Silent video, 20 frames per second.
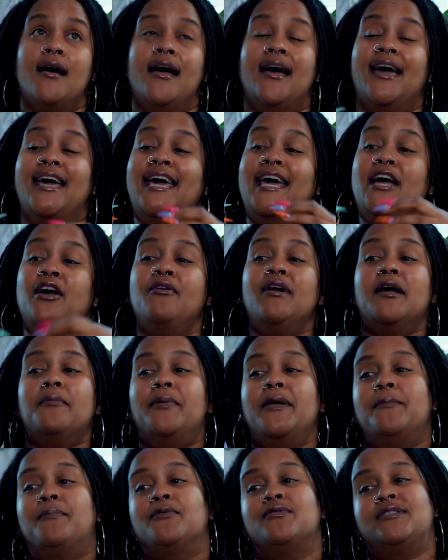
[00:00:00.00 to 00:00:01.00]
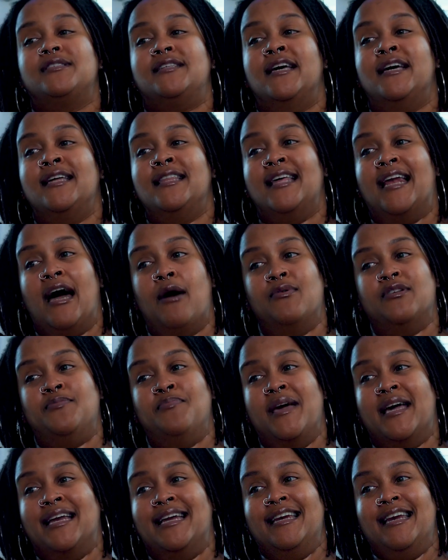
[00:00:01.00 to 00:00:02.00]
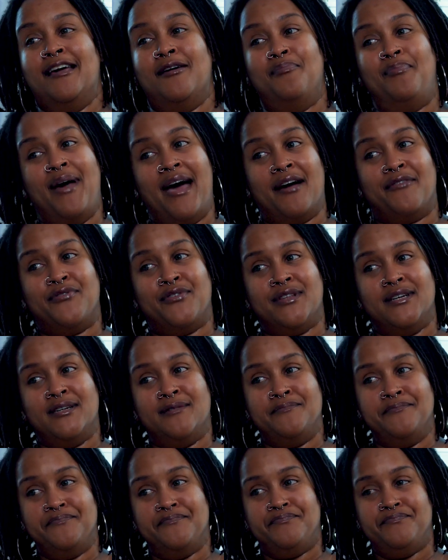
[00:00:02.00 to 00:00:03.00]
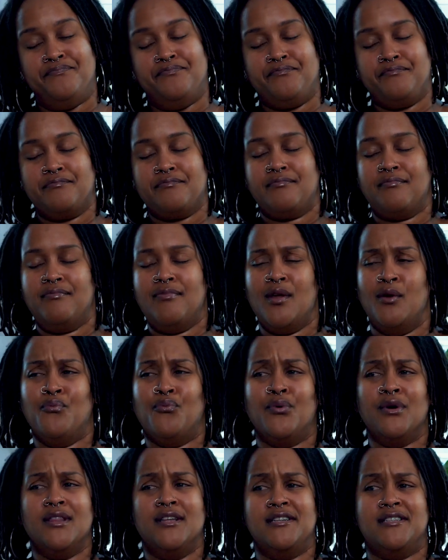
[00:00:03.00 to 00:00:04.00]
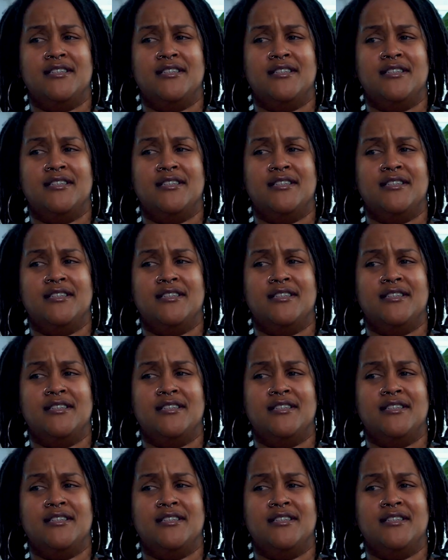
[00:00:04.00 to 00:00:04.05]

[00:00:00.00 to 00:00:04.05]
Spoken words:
hearing people say that I was making an impact for them really